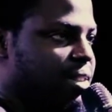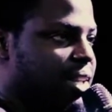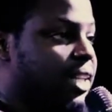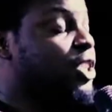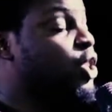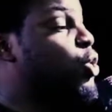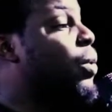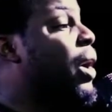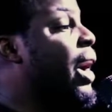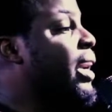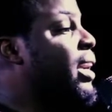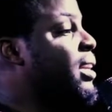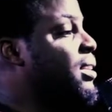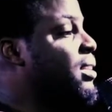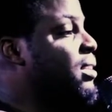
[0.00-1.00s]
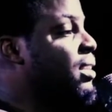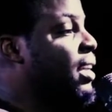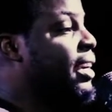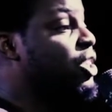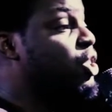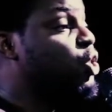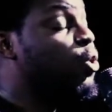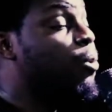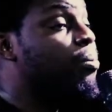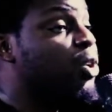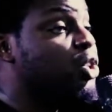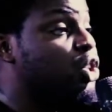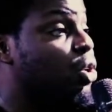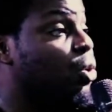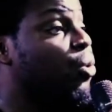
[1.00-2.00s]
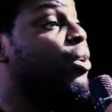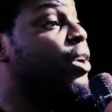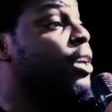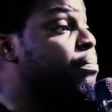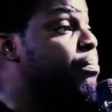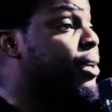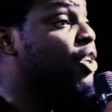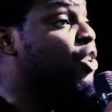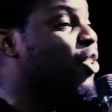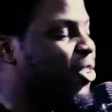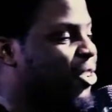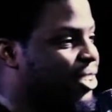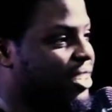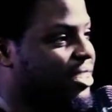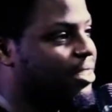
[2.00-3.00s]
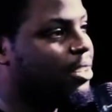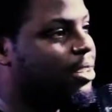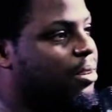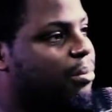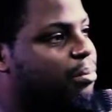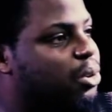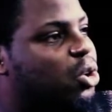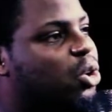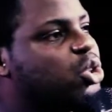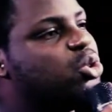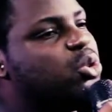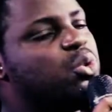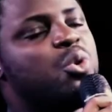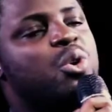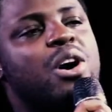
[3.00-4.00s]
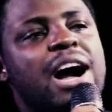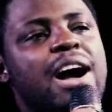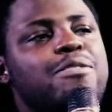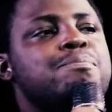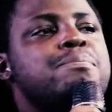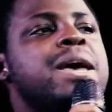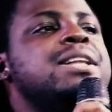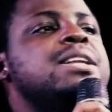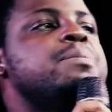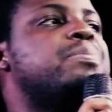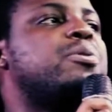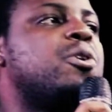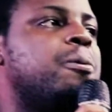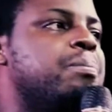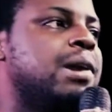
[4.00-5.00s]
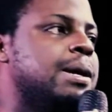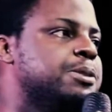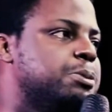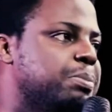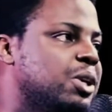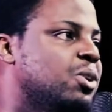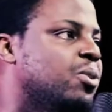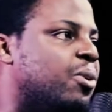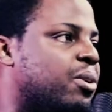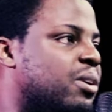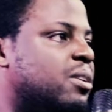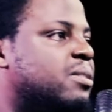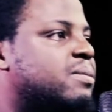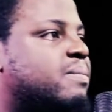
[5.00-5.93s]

That is why there is so much glory in being young because you don't have many problems being young.